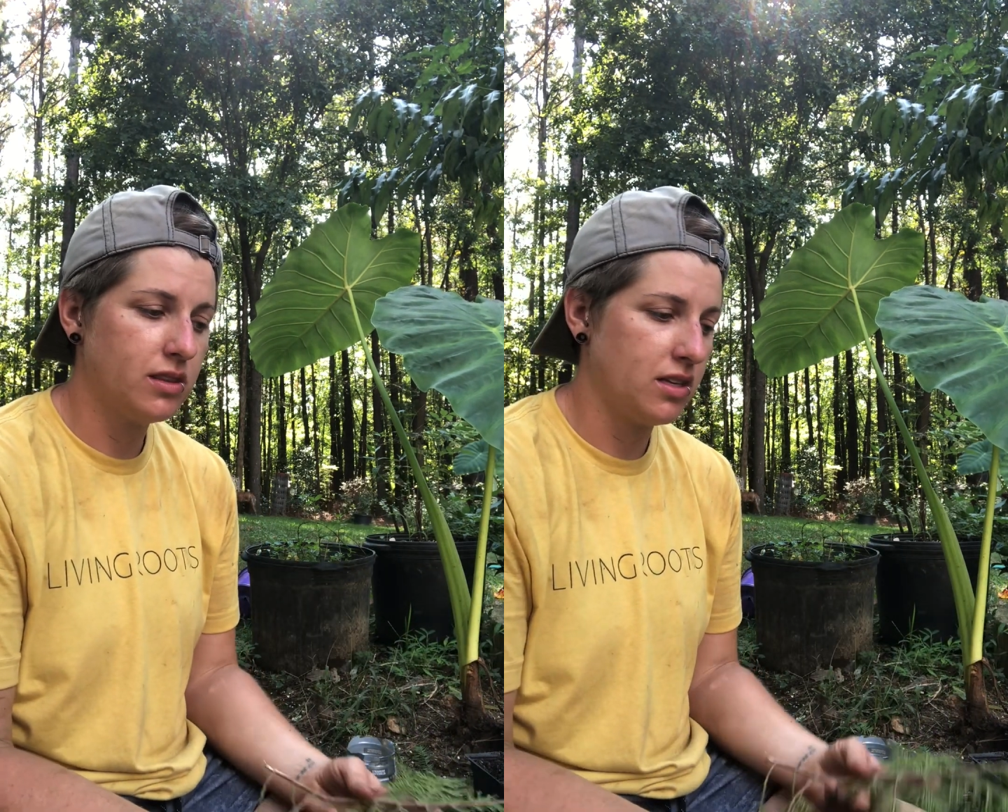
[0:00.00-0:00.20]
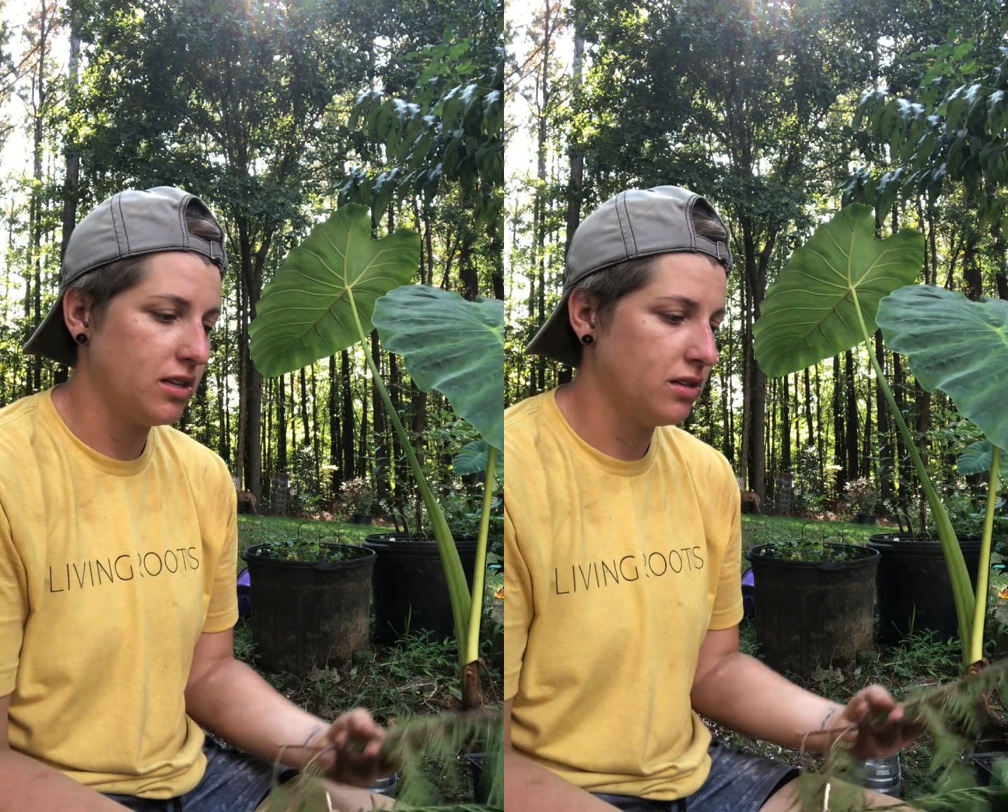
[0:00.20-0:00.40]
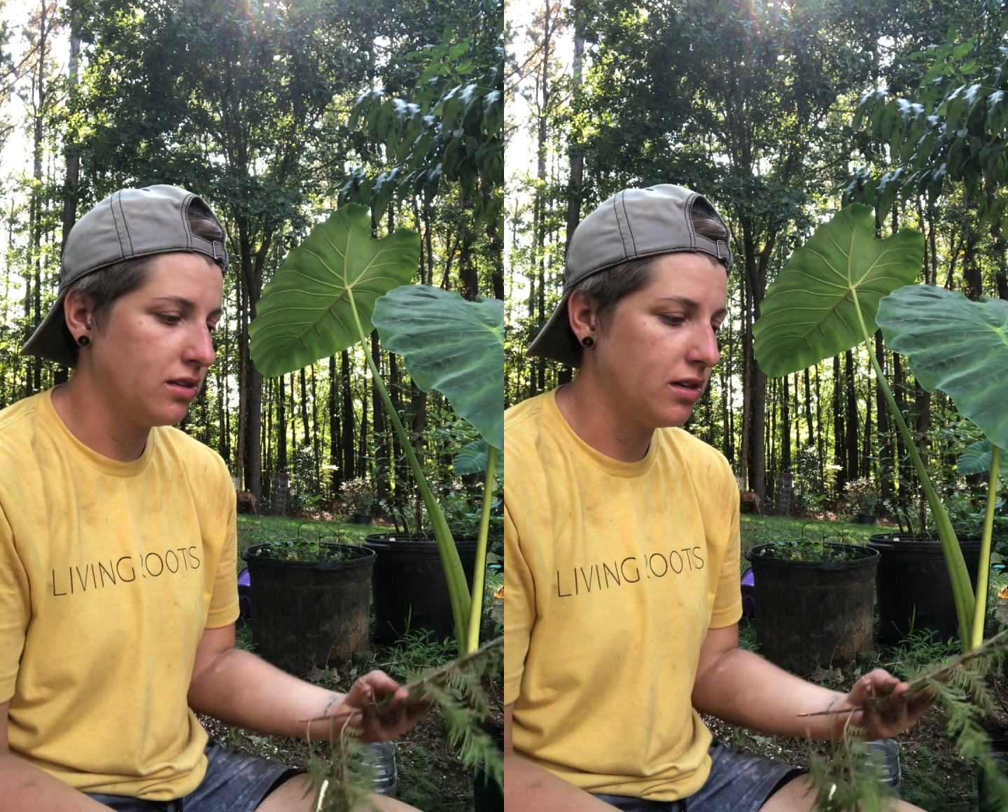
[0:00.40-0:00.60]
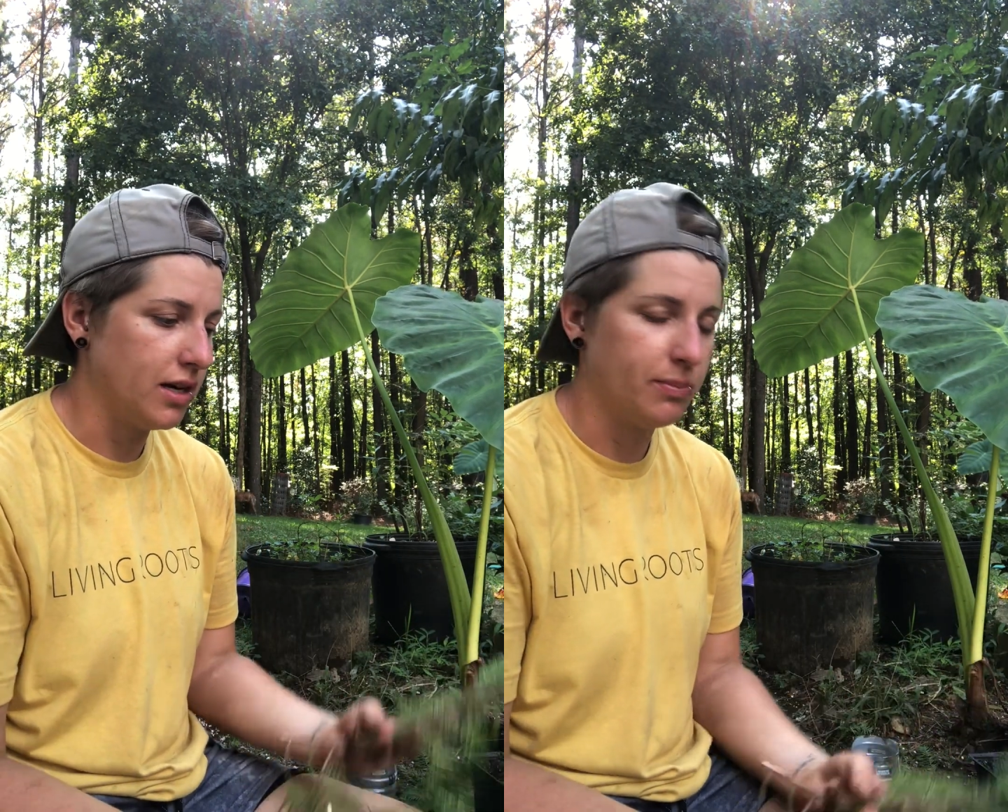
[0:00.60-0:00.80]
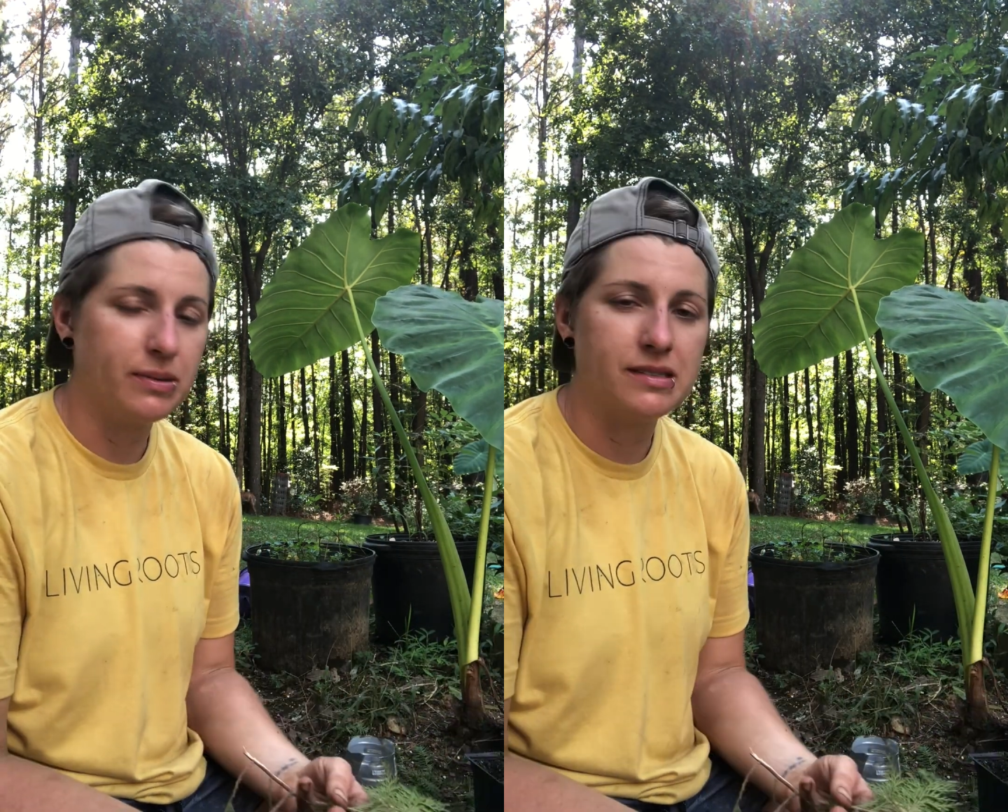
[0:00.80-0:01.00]
then
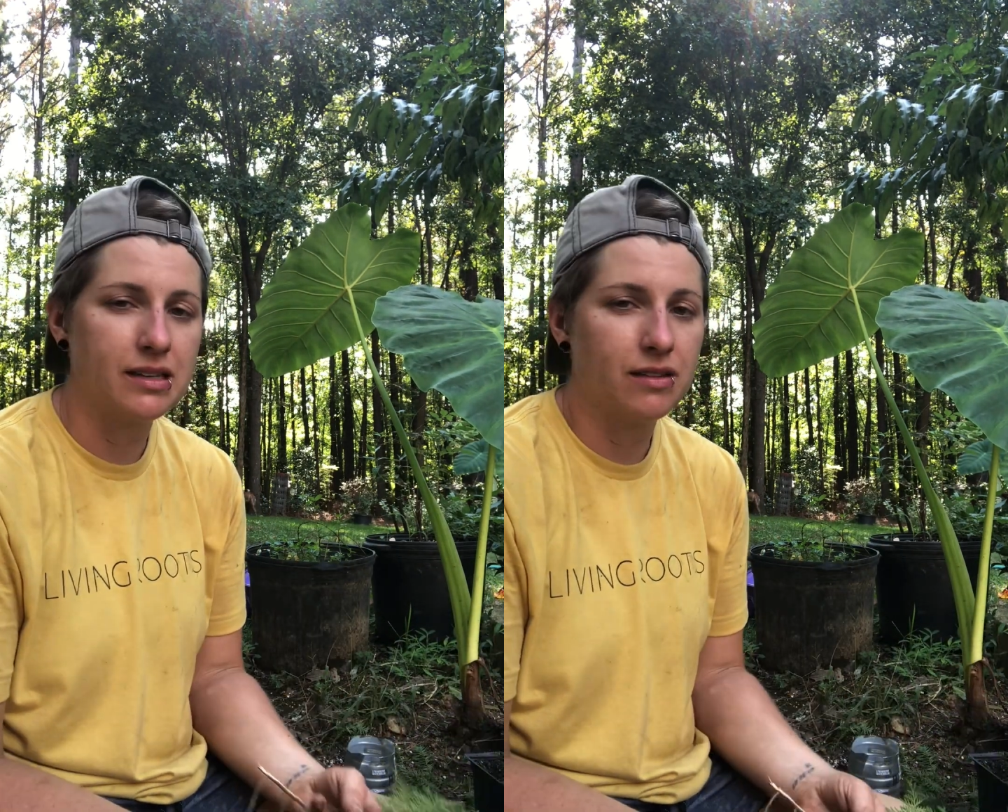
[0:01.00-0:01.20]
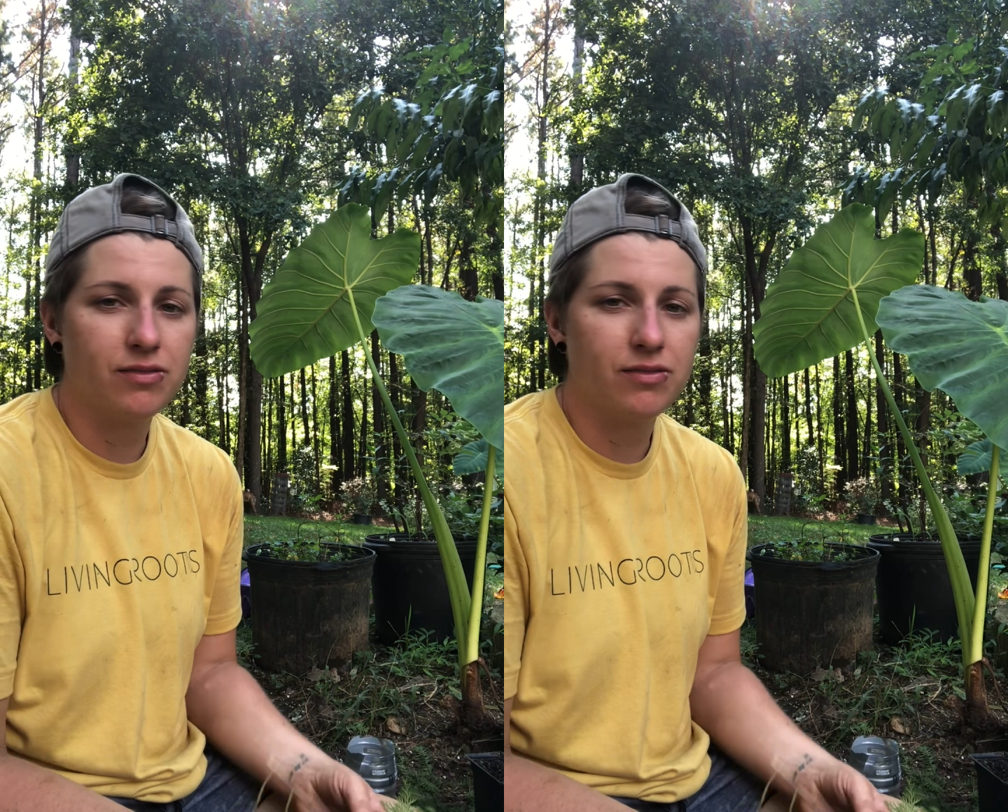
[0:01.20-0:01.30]
please take a